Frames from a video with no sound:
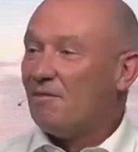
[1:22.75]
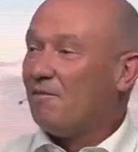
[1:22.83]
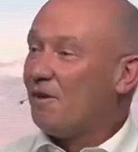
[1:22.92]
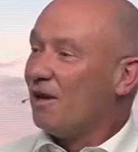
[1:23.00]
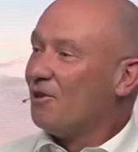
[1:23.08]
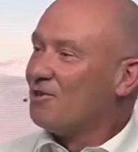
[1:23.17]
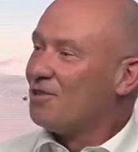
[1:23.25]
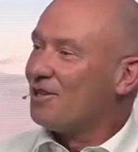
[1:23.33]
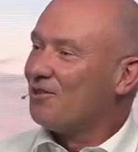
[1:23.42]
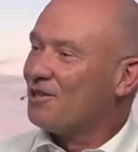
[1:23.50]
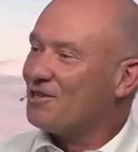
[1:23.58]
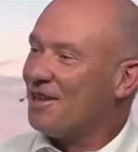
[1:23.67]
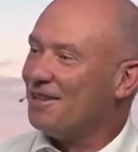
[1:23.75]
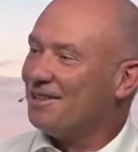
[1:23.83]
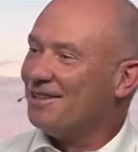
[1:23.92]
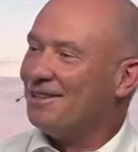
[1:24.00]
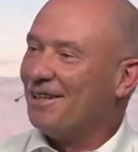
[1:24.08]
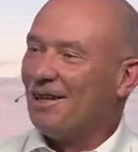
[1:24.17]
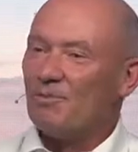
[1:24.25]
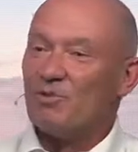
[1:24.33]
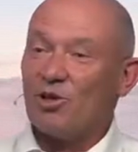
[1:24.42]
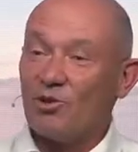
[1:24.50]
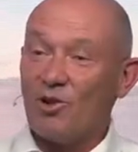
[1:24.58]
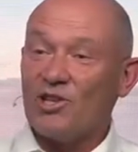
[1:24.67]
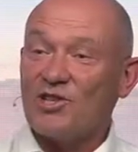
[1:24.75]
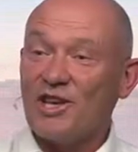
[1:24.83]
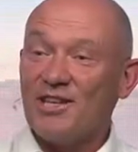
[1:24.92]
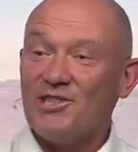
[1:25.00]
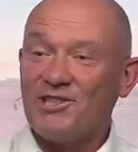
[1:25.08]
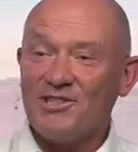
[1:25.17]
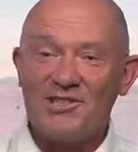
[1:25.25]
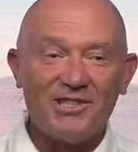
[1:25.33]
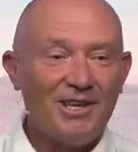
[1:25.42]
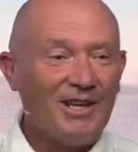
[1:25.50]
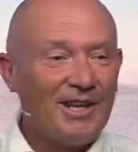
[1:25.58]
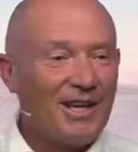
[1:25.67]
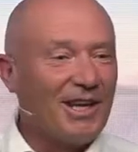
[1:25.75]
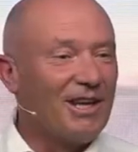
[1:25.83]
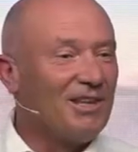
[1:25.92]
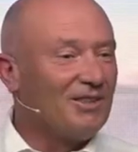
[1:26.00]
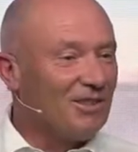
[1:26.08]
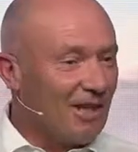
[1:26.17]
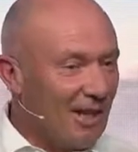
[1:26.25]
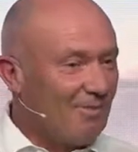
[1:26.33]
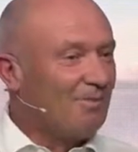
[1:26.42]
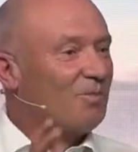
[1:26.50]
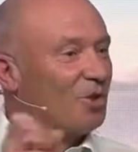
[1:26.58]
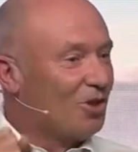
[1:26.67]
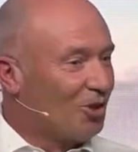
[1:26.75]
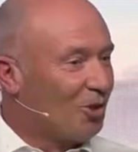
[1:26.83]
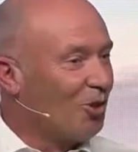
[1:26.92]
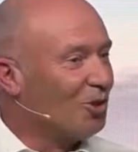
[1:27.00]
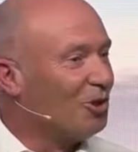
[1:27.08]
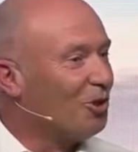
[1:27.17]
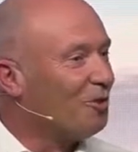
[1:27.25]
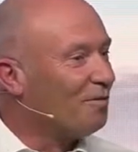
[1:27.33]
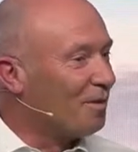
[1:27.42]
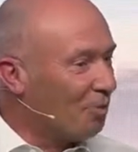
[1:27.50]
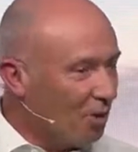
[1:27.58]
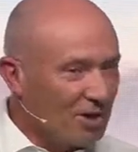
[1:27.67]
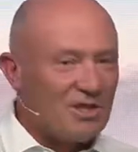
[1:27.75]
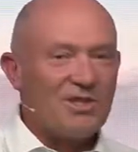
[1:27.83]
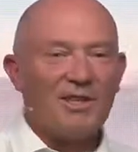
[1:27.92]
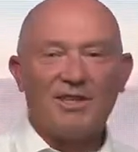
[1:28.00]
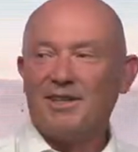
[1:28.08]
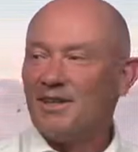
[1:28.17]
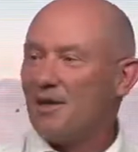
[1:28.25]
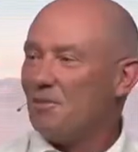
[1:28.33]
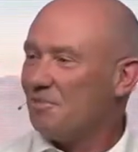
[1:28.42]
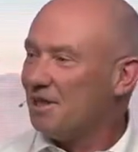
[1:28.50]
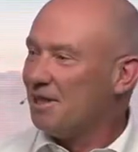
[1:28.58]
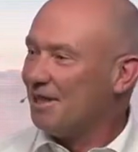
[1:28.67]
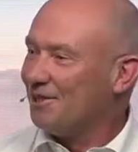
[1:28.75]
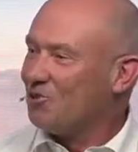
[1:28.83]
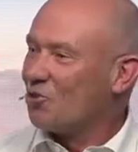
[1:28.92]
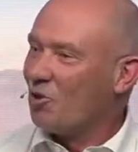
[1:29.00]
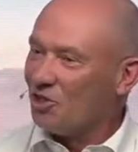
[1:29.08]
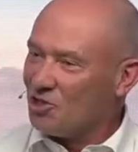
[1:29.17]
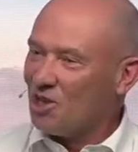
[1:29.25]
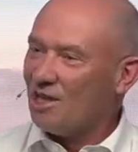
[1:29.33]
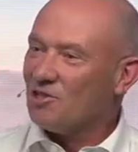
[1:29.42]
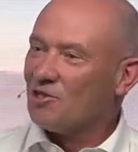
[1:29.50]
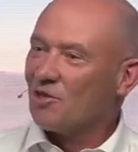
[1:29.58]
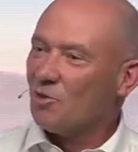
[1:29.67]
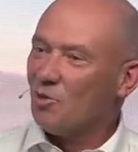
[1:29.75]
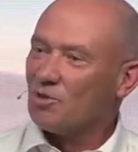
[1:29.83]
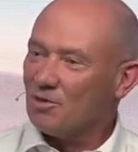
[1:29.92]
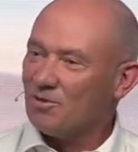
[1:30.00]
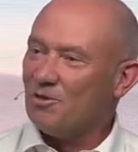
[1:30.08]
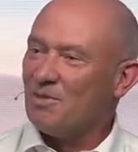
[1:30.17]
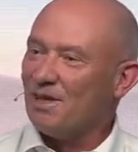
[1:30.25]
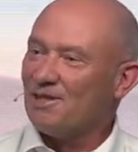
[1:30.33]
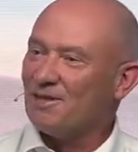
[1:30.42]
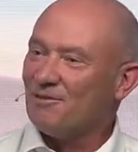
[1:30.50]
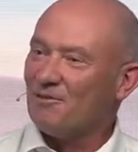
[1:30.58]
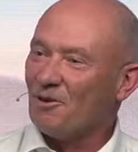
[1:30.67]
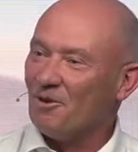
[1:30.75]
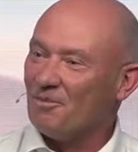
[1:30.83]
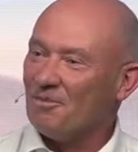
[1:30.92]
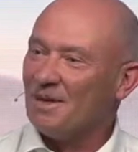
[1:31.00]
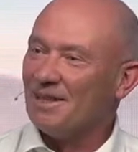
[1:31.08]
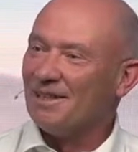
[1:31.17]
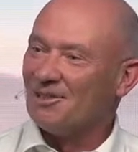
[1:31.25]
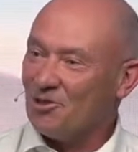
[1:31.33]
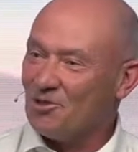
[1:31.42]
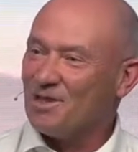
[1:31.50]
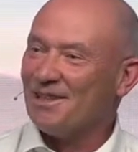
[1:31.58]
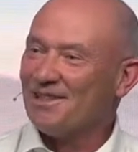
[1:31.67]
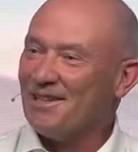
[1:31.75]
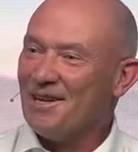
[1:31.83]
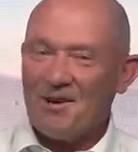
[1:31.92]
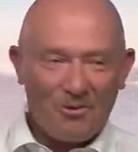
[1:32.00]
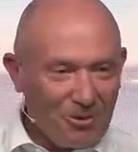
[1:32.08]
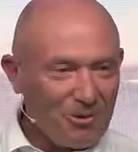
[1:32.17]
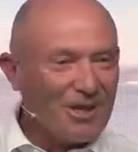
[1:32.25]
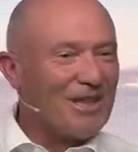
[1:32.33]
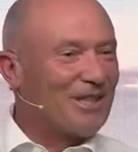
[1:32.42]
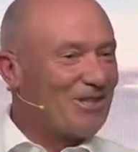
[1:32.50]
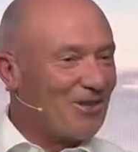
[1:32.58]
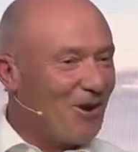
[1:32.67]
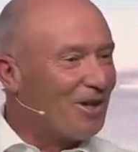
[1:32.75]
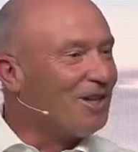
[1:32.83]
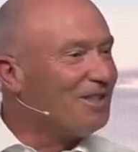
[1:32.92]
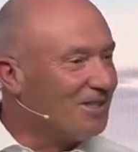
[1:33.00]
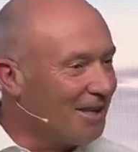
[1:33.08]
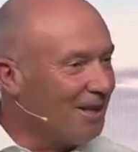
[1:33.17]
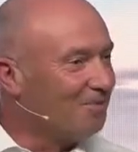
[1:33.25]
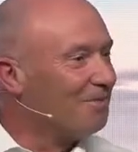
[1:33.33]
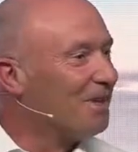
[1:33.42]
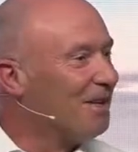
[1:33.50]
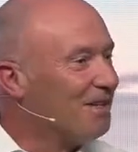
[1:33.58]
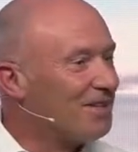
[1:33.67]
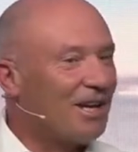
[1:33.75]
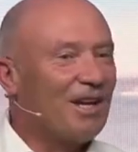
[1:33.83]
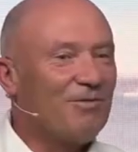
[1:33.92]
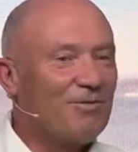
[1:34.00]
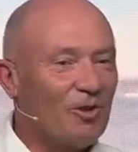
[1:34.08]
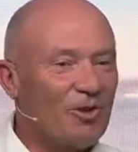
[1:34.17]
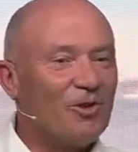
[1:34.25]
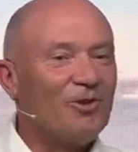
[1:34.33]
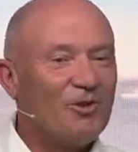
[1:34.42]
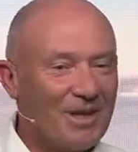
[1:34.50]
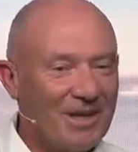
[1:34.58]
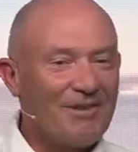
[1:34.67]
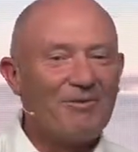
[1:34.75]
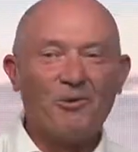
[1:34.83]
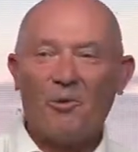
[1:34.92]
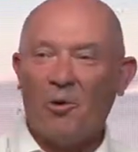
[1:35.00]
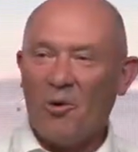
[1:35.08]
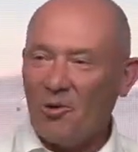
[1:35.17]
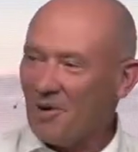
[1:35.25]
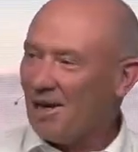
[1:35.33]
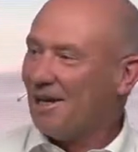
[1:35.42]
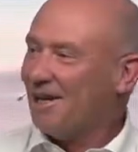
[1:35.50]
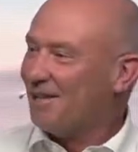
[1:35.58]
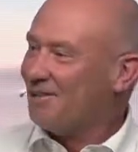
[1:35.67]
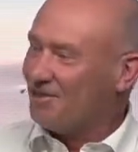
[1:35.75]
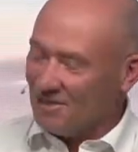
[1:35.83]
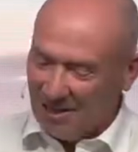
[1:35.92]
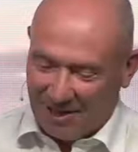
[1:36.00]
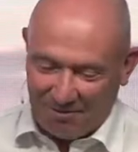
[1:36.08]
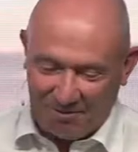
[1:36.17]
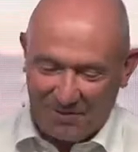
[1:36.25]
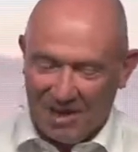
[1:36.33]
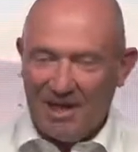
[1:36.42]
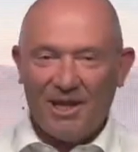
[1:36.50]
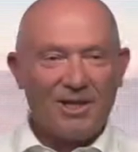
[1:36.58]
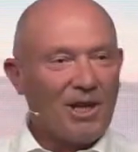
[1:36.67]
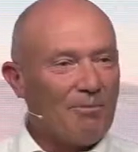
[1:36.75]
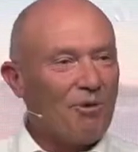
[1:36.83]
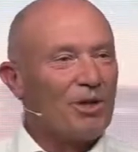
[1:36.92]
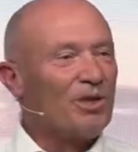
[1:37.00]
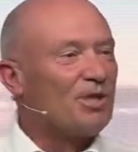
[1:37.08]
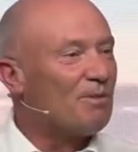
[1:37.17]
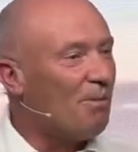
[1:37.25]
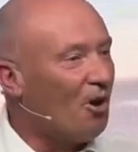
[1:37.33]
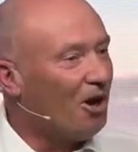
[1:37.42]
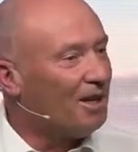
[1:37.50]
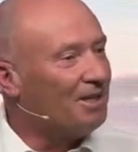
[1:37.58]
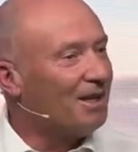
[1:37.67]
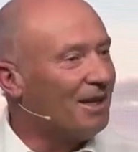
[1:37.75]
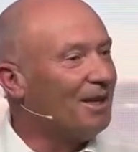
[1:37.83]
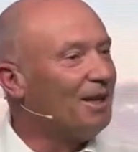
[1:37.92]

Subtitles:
fellows, can I say congratulations and good on you for wanting to be here to try and change the course of humanity from New Zealand. We're really excited to have you all and pretty inspired